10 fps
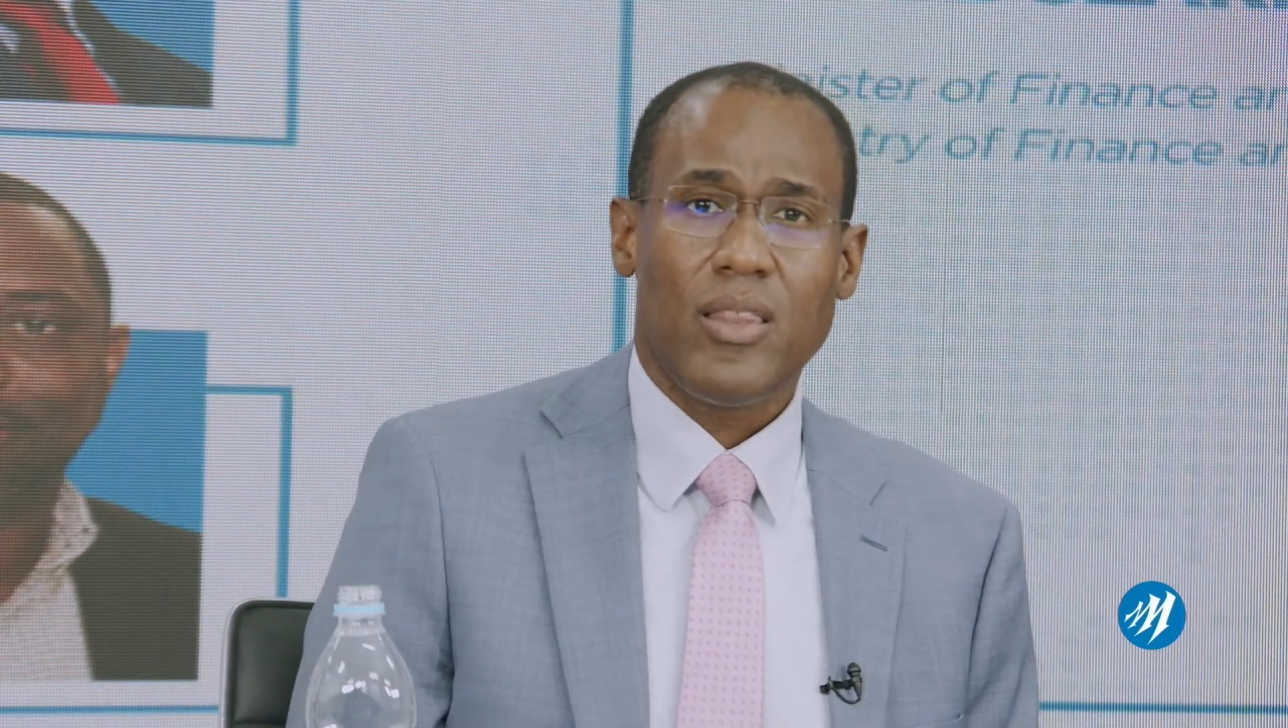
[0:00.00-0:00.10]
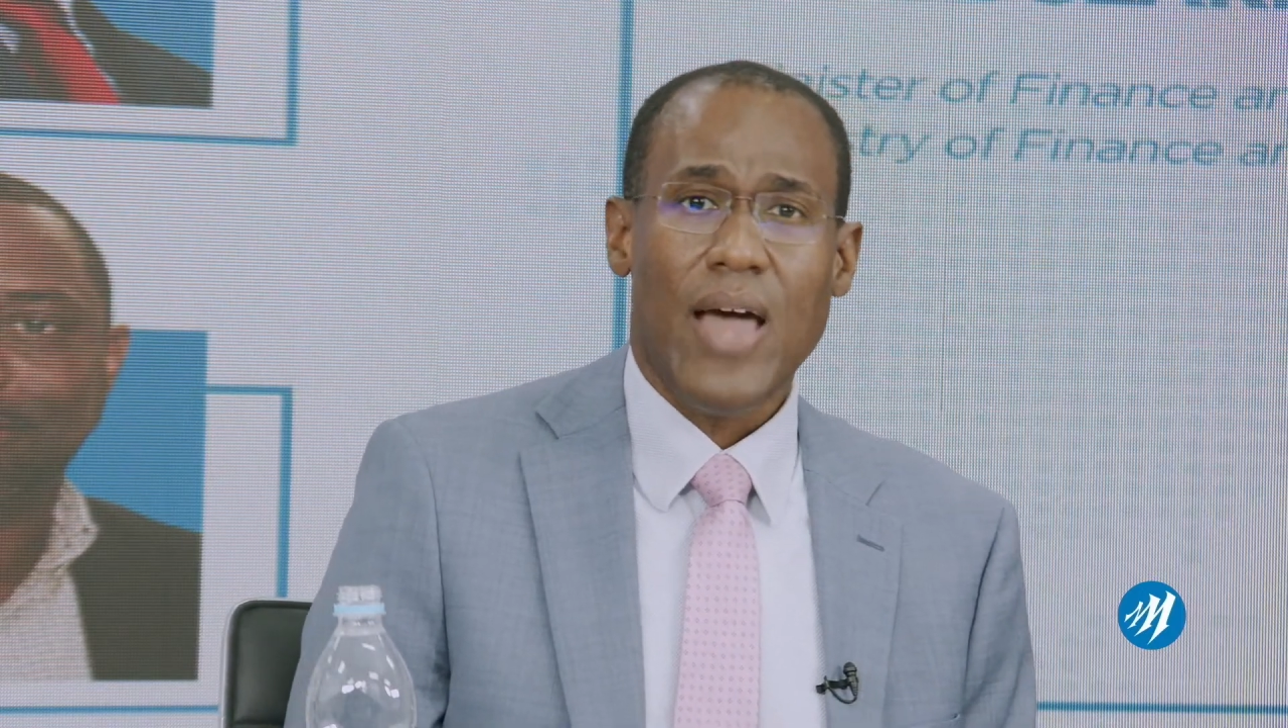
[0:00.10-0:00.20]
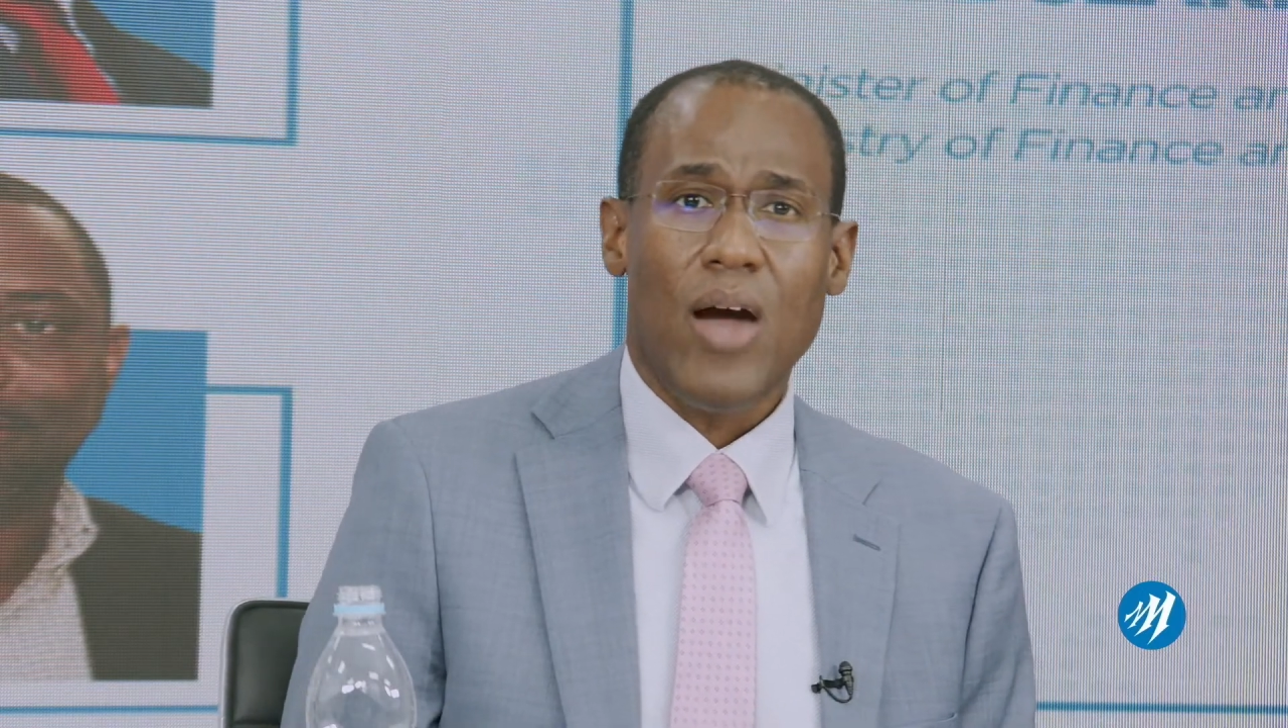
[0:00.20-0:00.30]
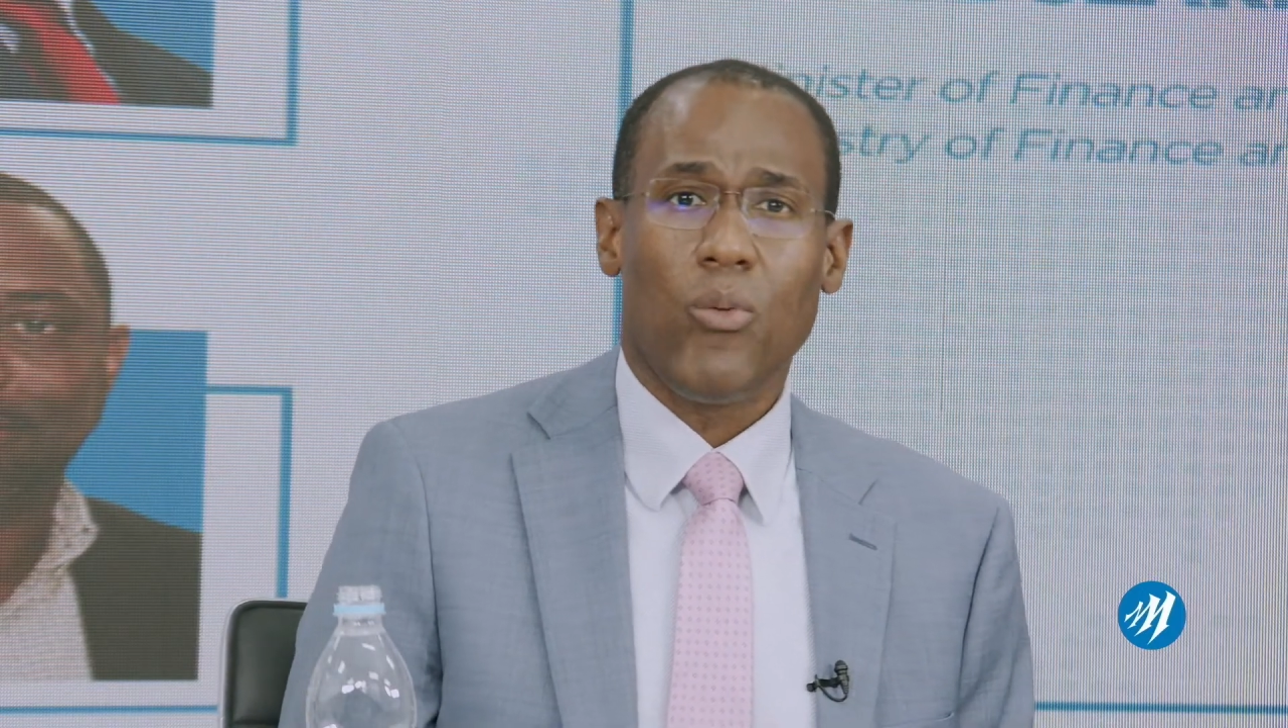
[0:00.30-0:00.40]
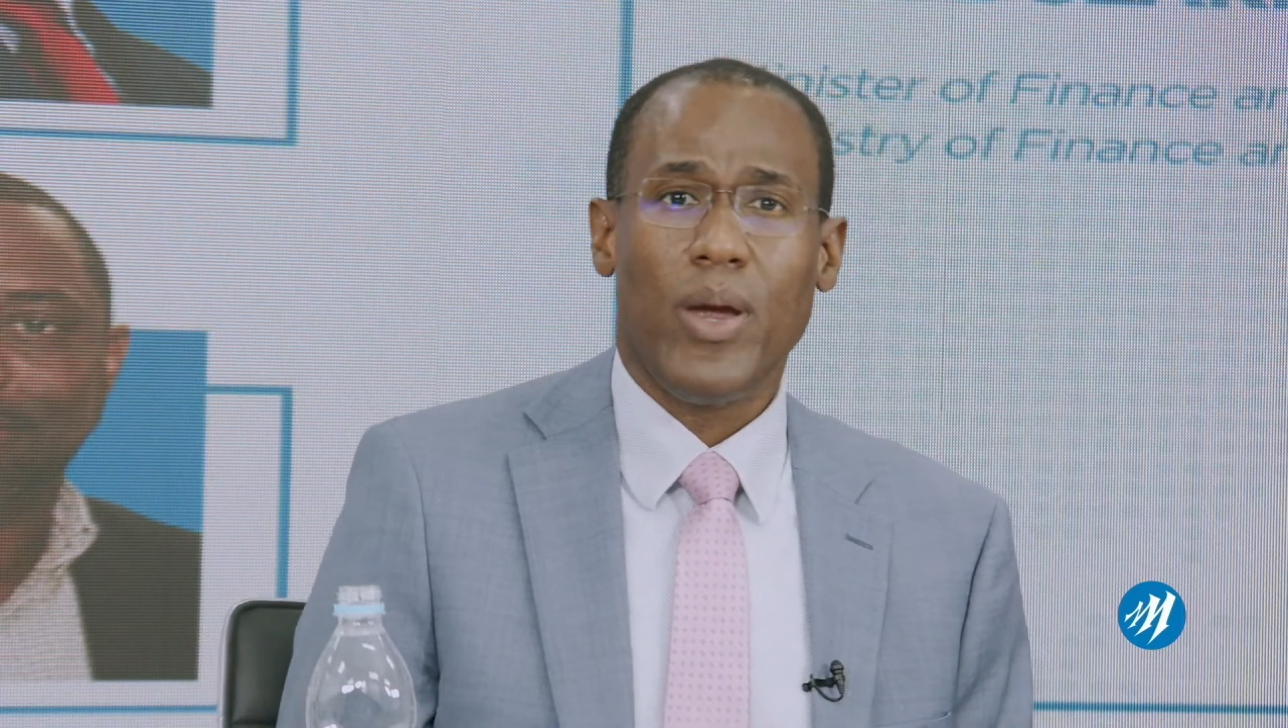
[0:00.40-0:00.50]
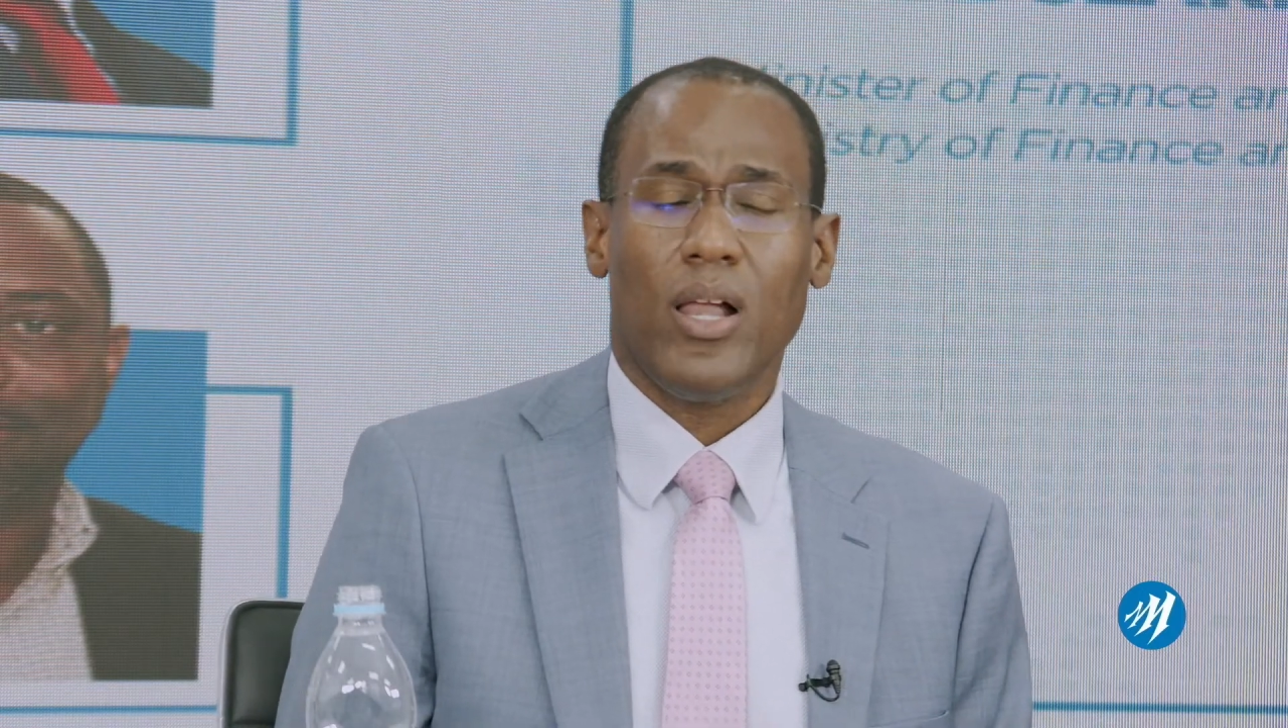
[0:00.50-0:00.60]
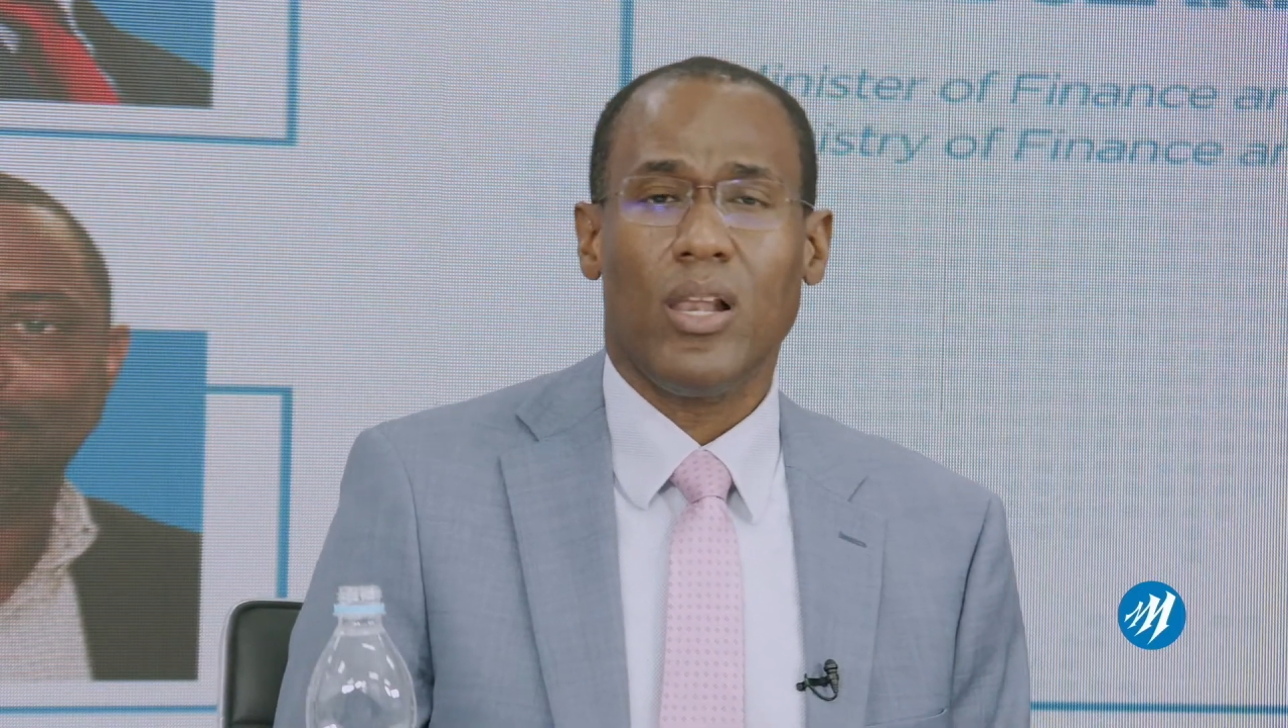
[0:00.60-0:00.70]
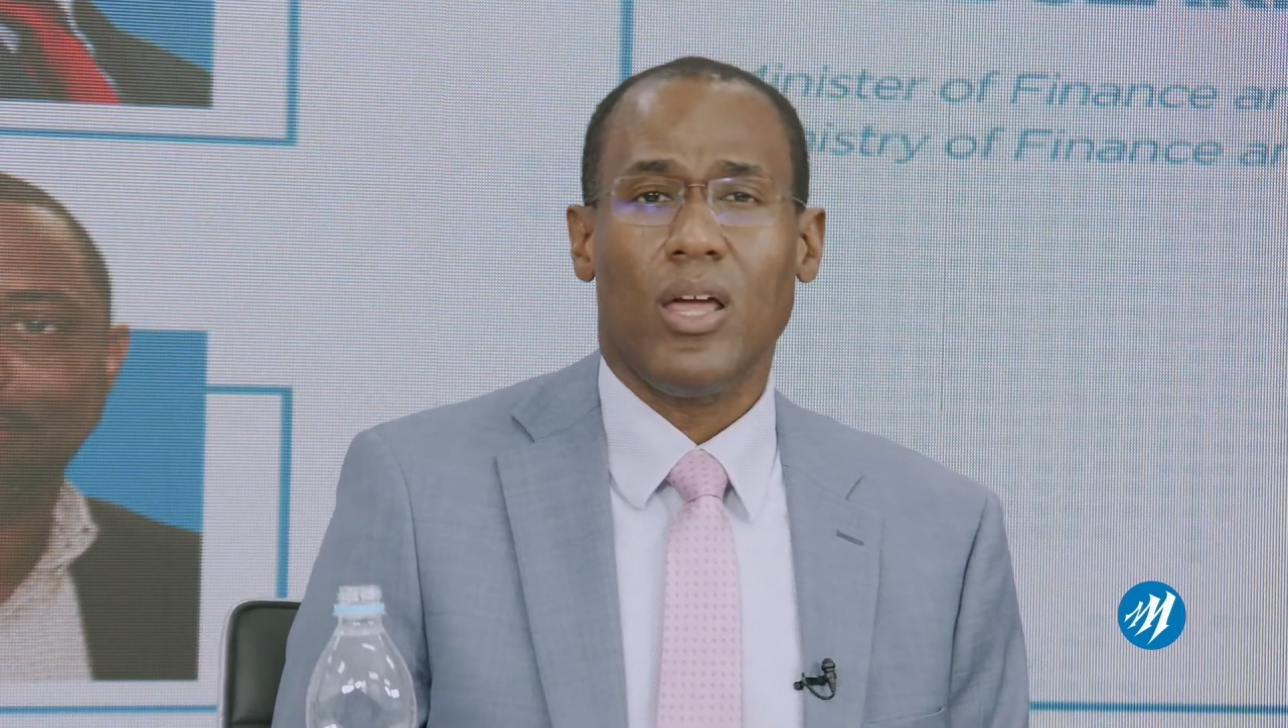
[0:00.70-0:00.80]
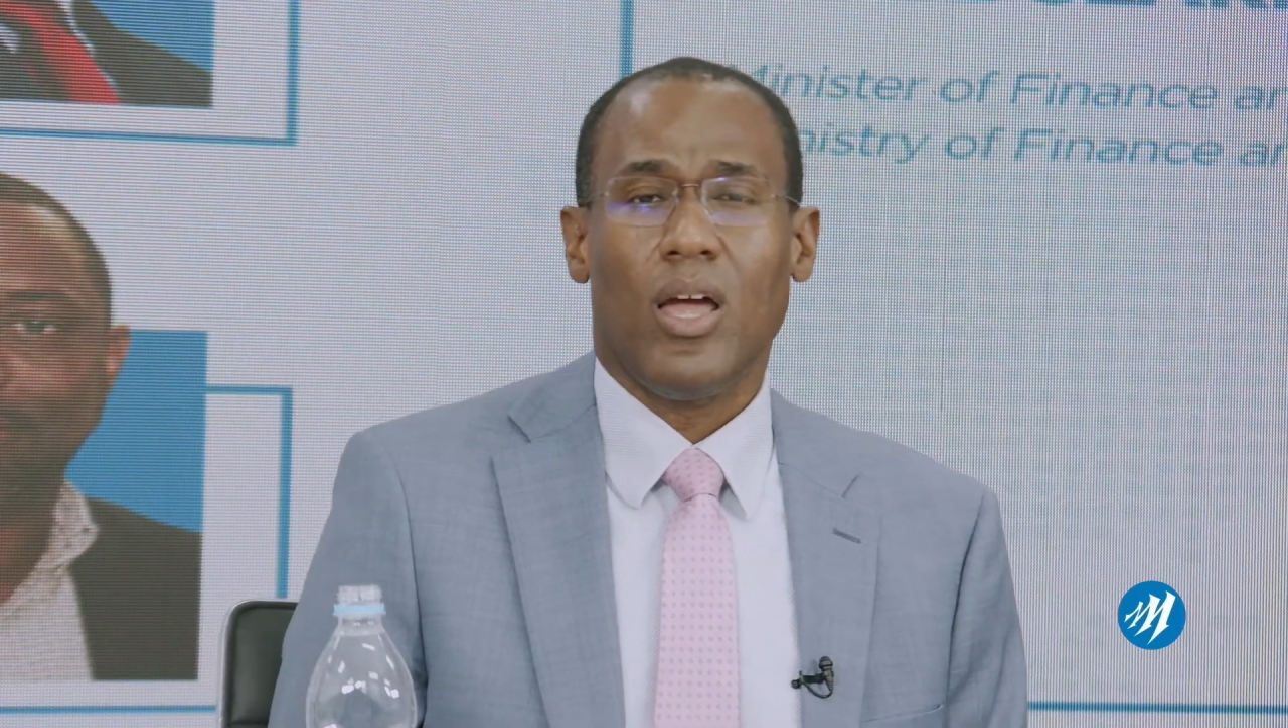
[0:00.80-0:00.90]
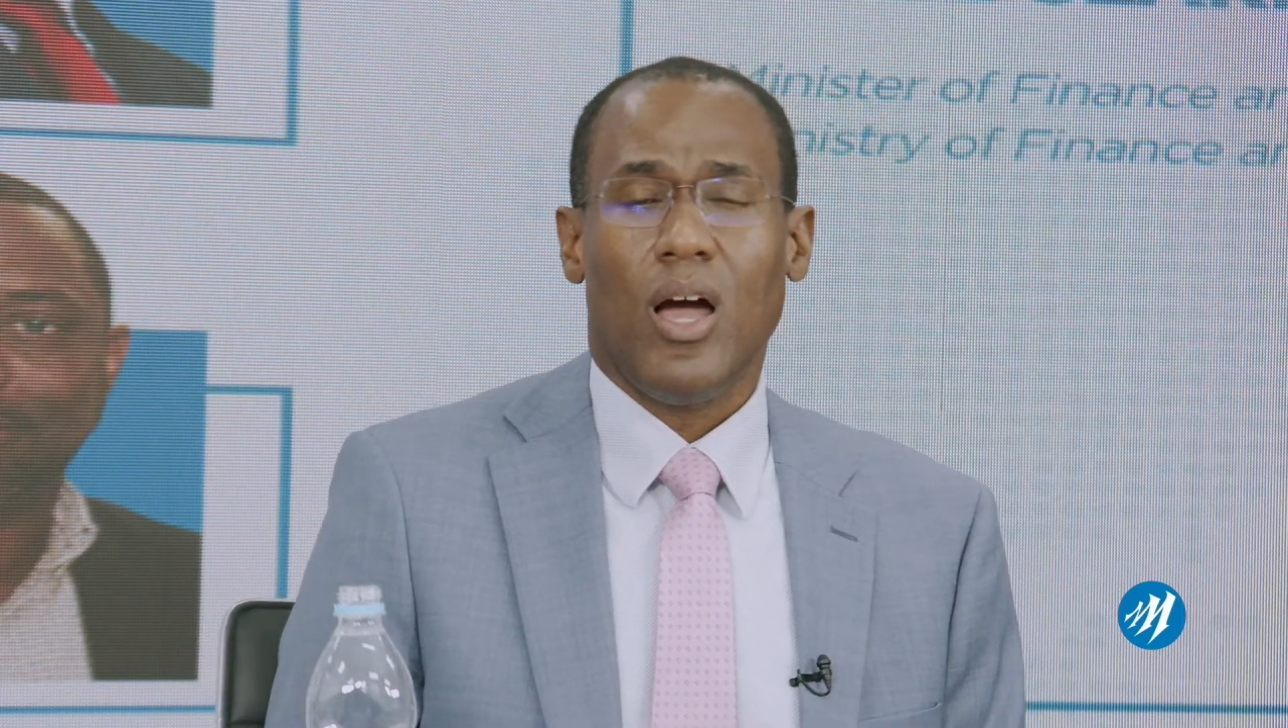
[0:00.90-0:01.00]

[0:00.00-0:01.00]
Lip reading: that will